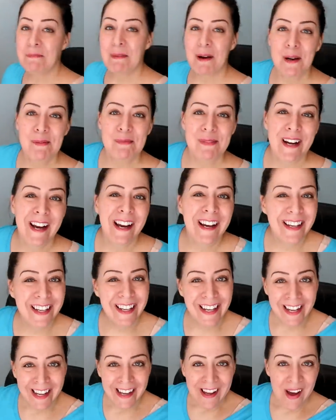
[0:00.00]
you, Barbara.
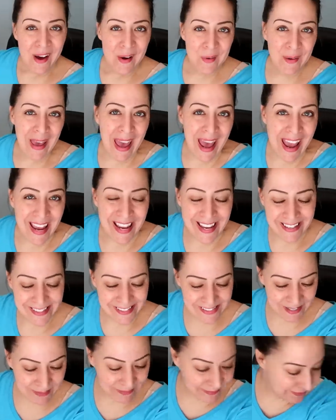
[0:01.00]
Okay,
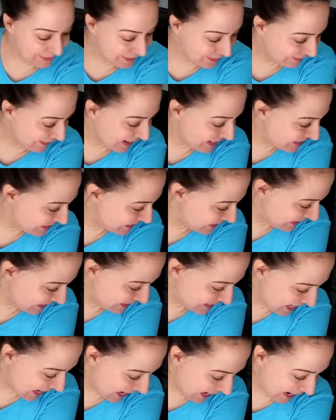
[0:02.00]
so for the rest of
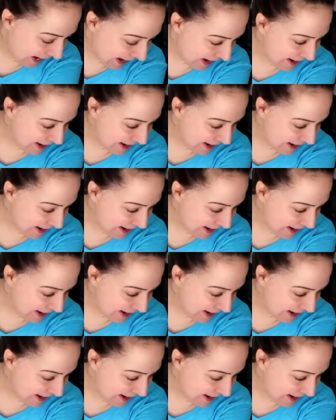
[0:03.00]
the day,